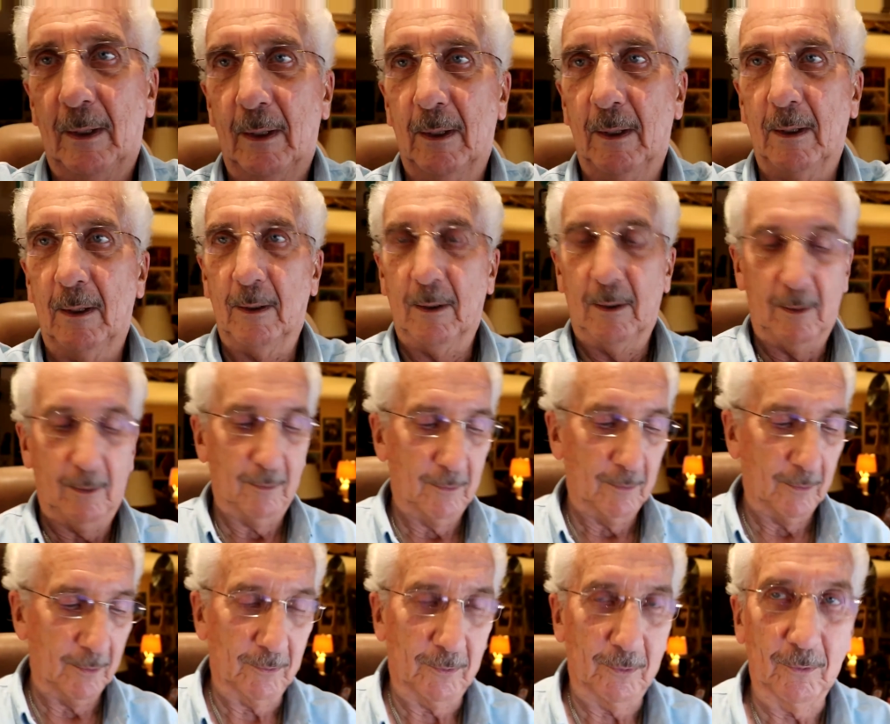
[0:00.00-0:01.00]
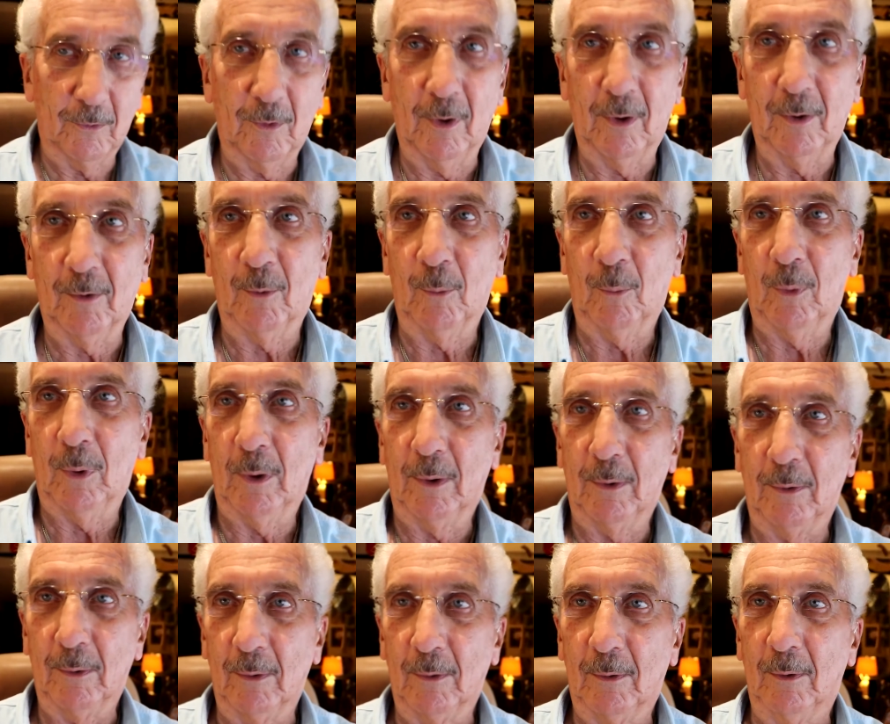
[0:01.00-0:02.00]
This is not the way that
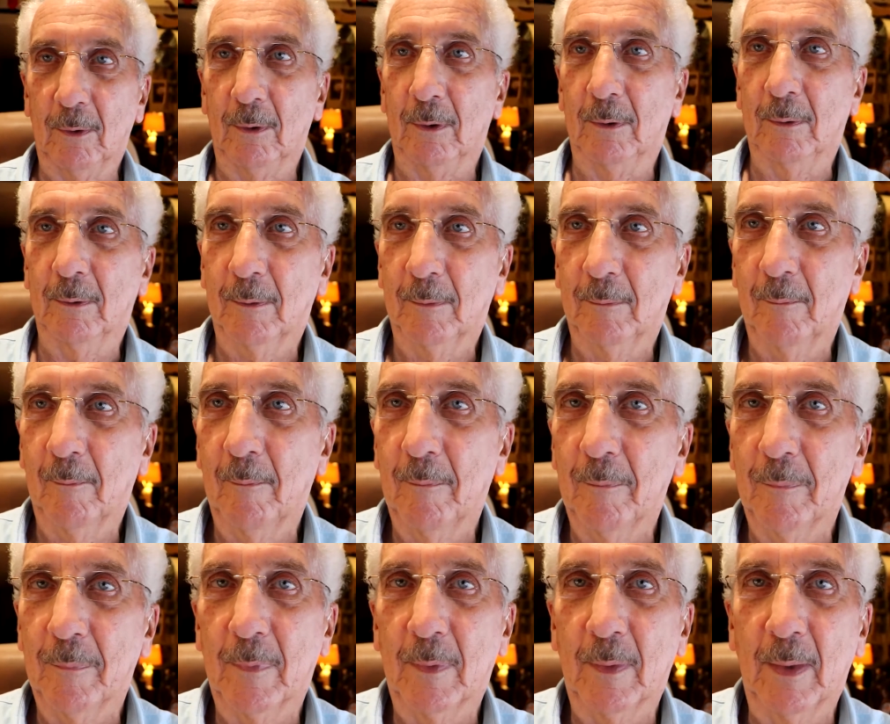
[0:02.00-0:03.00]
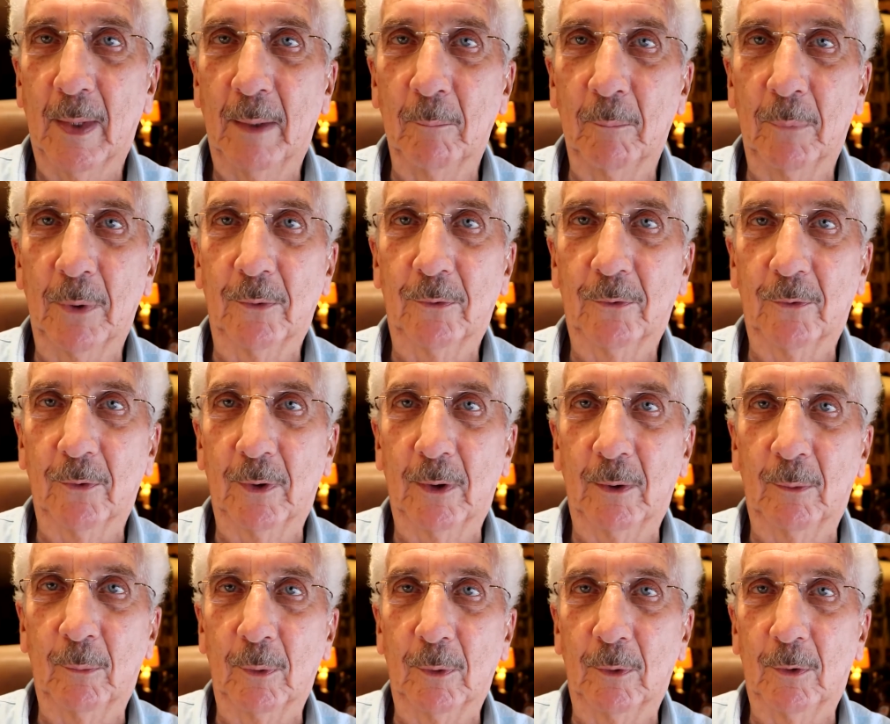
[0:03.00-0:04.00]
NBC would do a
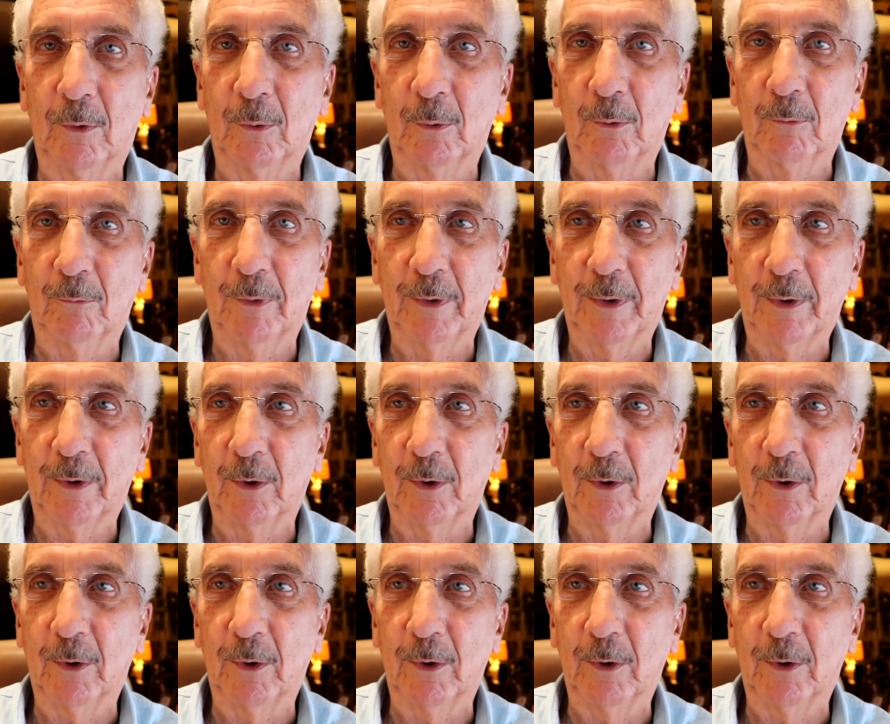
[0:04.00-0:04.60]
video, but